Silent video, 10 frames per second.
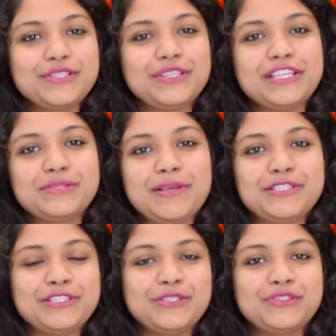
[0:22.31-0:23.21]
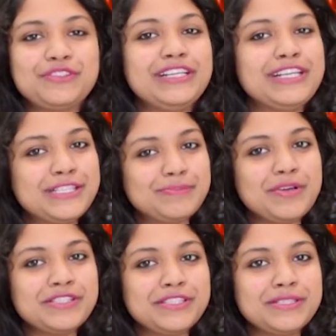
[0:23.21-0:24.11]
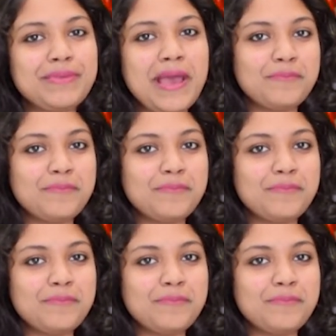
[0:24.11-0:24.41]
Today's special newsreel is sponsored by